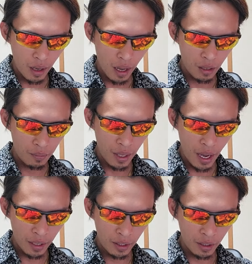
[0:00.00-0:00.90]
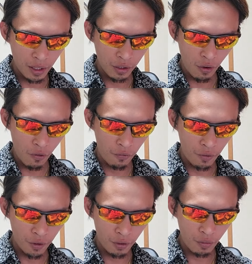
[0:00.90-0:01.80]
I'll be handing this
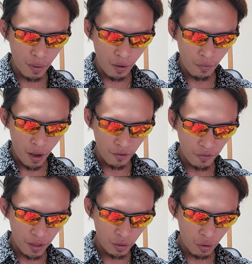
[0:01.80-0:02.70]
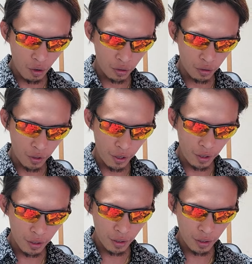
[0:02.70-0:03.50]
over to my wife and daughter,